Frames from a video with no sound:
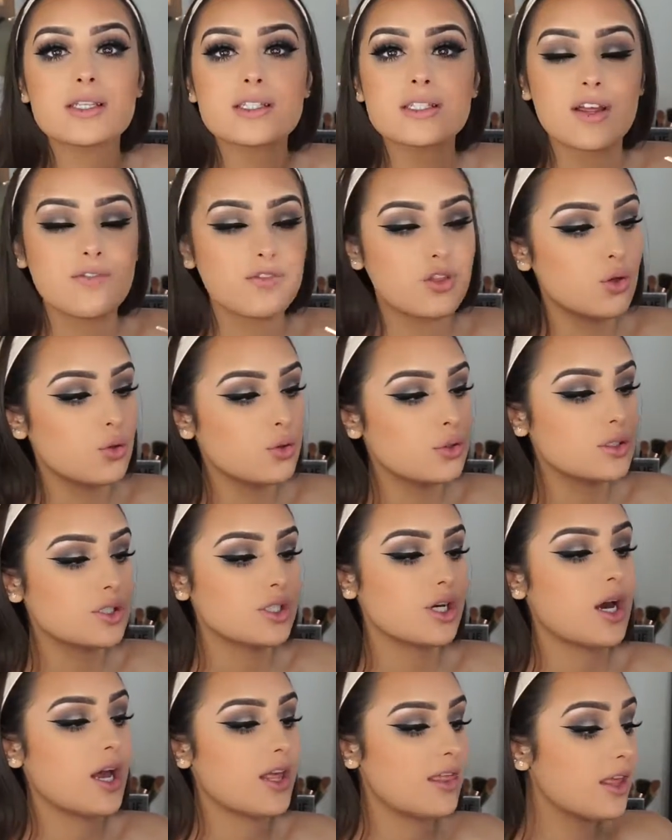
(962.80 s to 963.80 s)
It doesn't have the
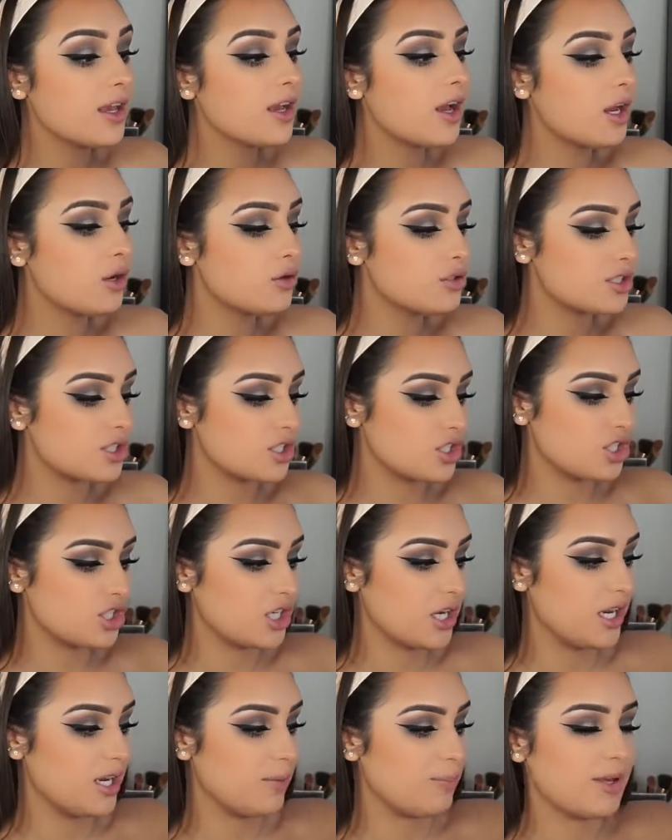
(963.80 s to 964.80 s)
order. I think I lost the
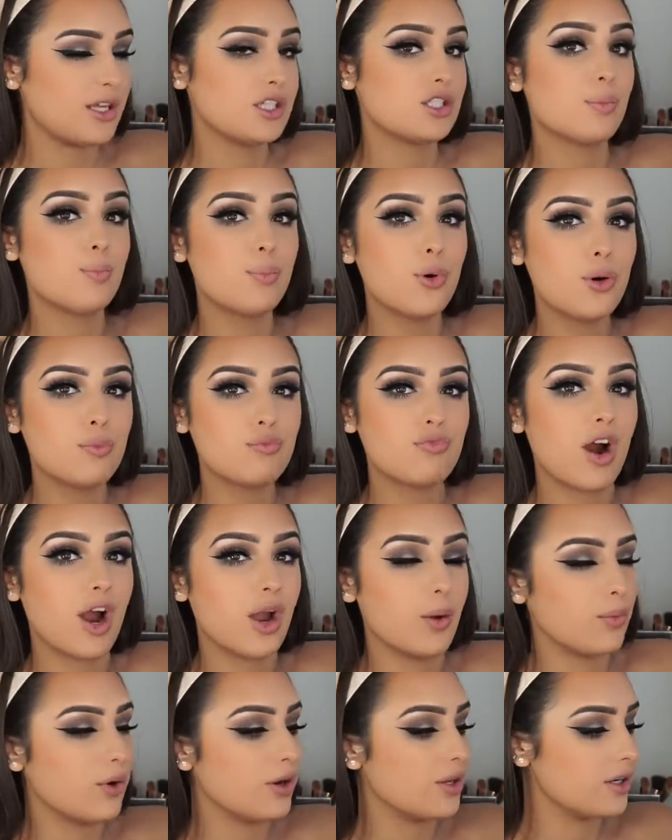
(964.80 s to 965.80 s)
sheet, but it's the bottom
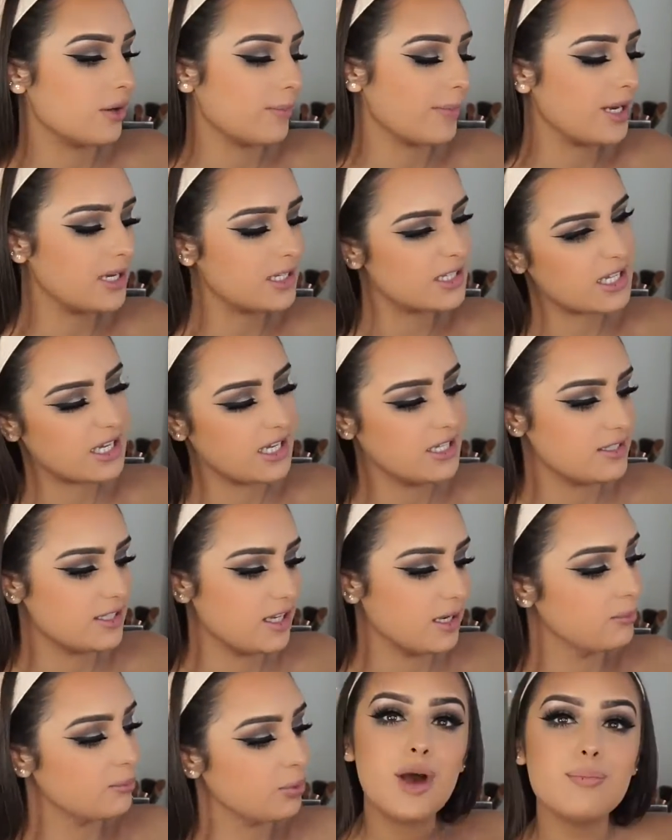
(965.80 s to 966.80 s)
right one. I mean, it's
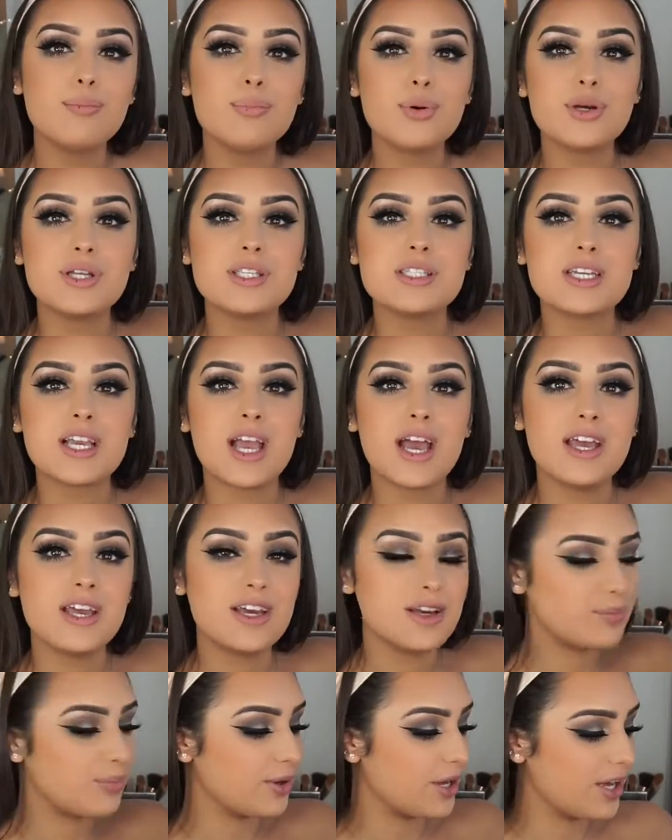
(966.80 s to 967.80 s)
easy. I'm pointing at
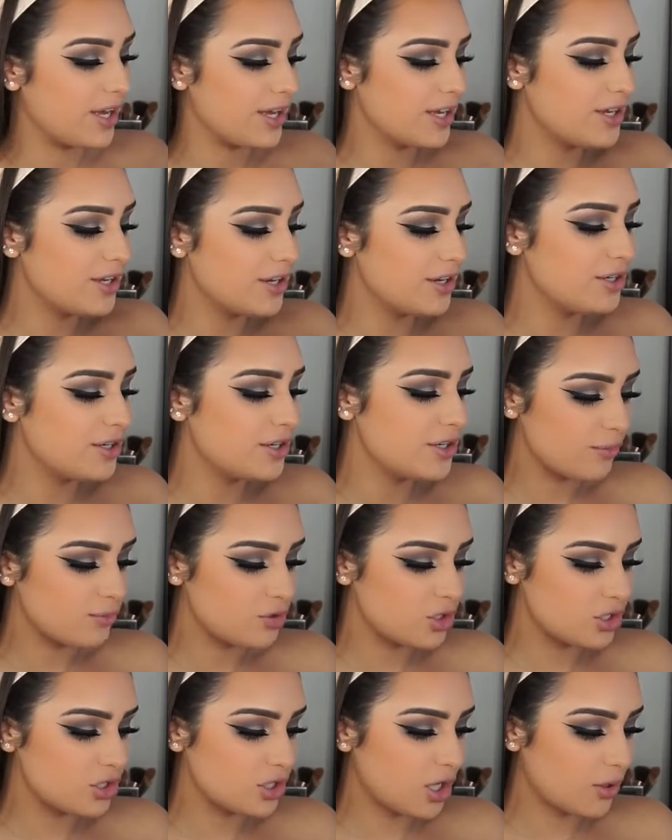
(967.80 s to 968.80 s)
it, but
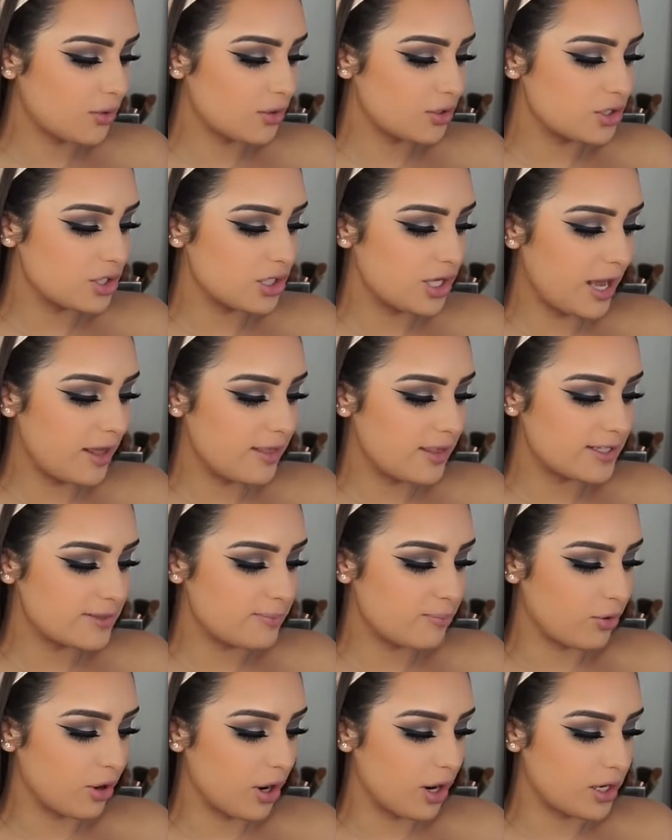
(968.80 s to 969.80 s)
I'm just going to get this
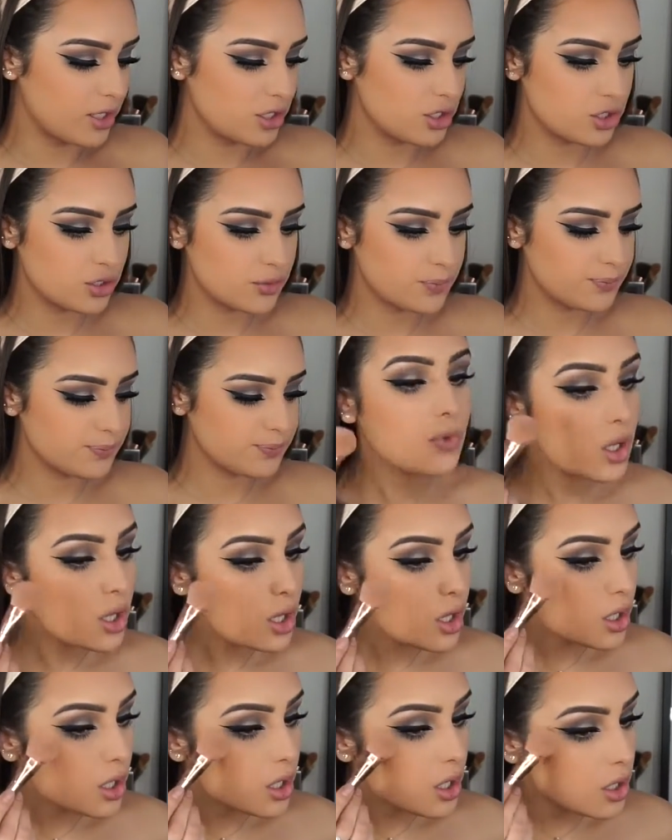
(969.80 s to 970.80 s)
brush
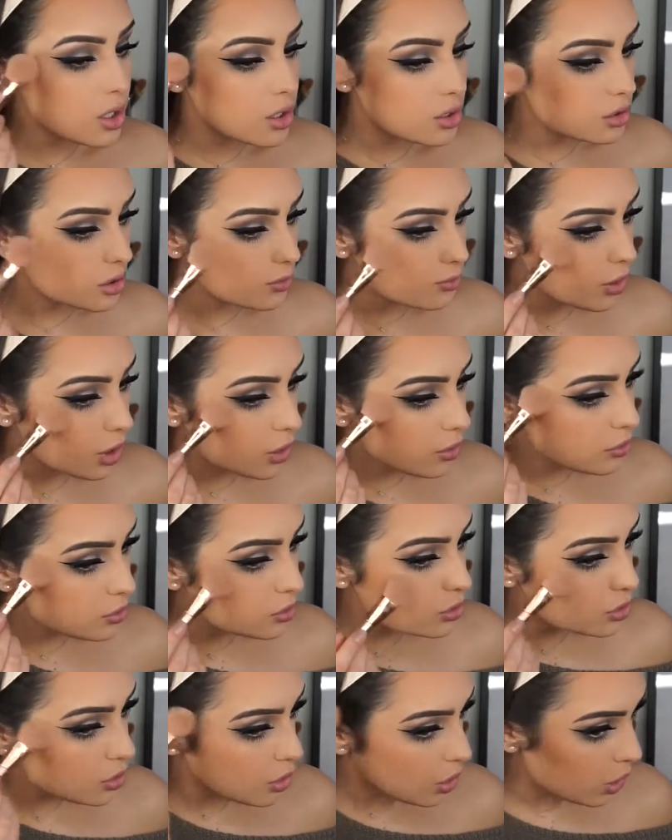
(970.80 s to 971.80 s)
and I'm
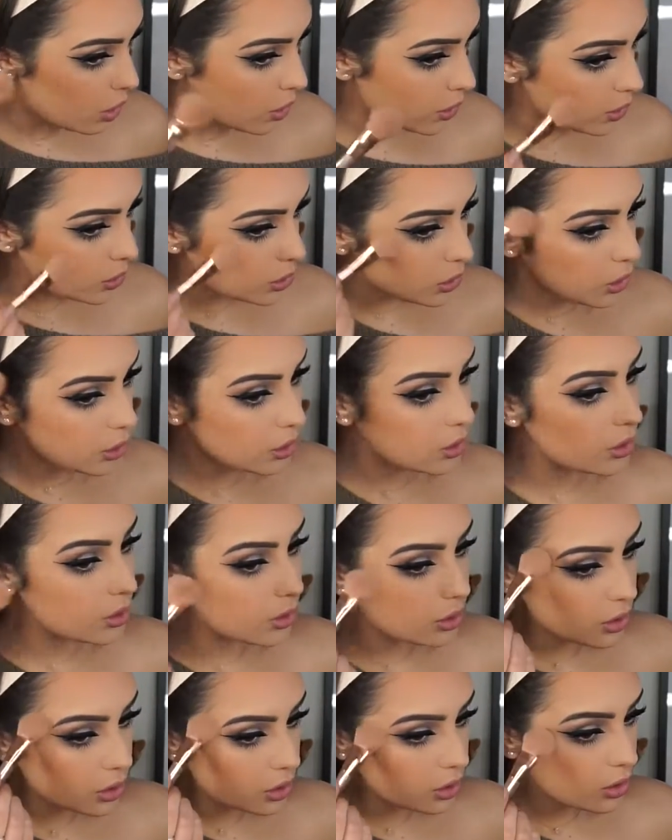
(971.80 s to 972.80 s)
going to
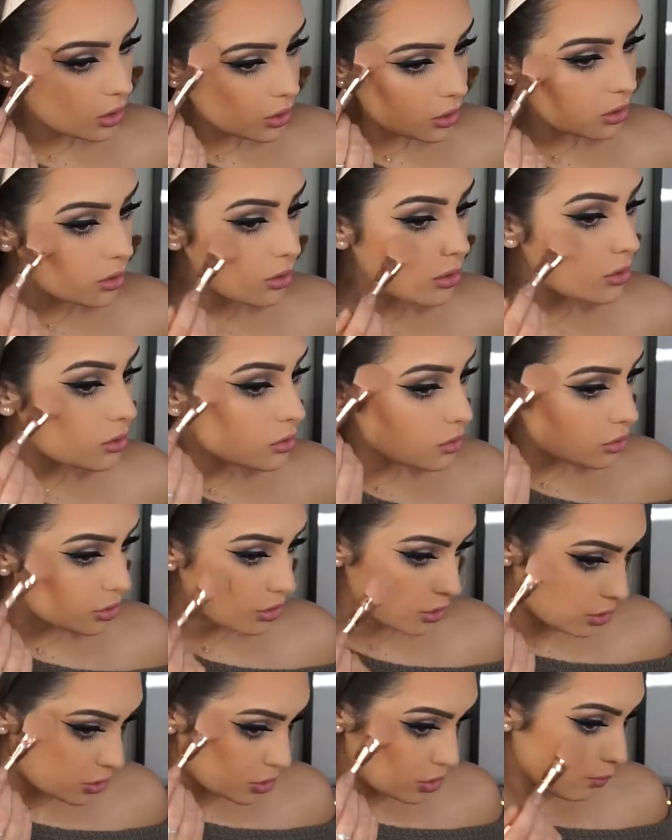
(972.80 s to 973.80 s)
lightly
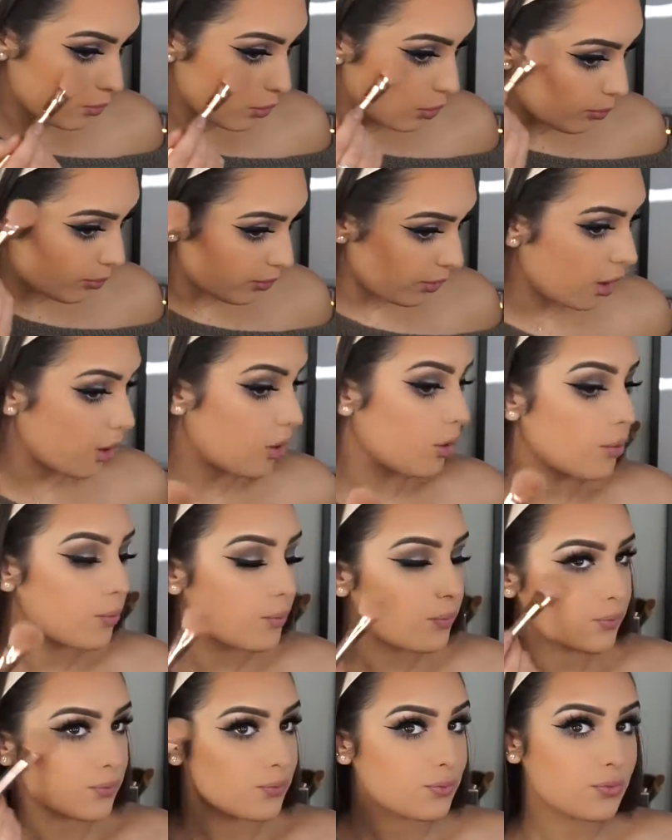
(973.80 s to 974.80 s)
just pop that
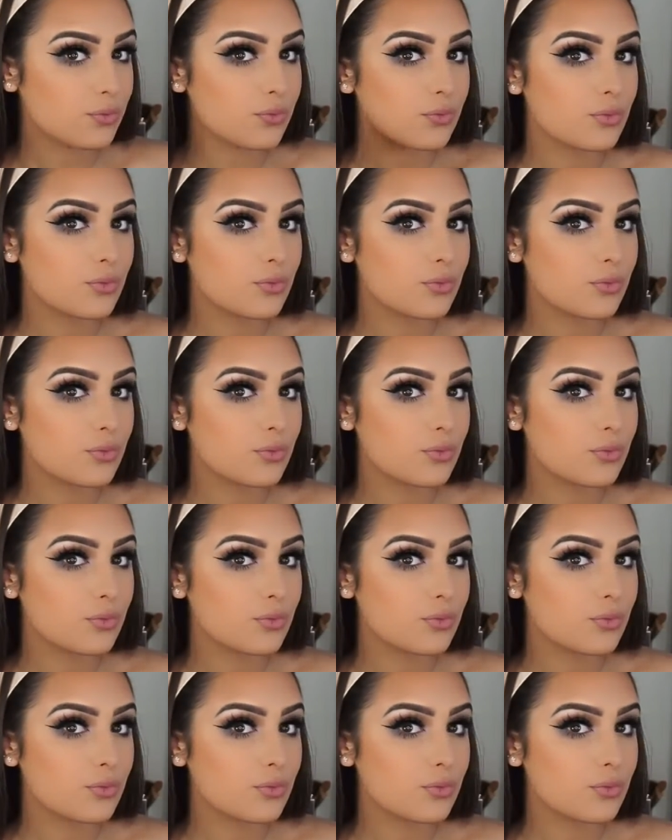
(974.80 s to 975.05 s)
on.